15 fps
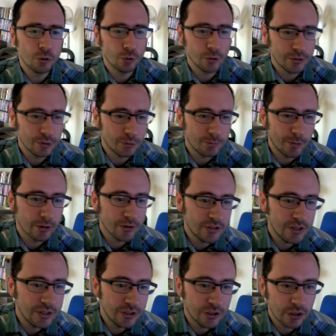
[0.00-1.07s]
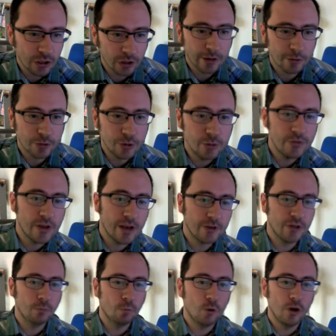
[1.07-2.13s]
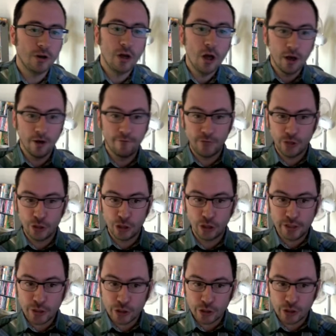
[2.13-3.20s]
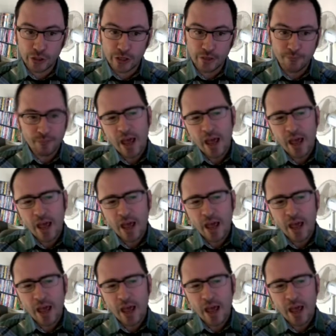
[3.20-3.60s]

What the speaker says: conspiracy to declare 2001 officially good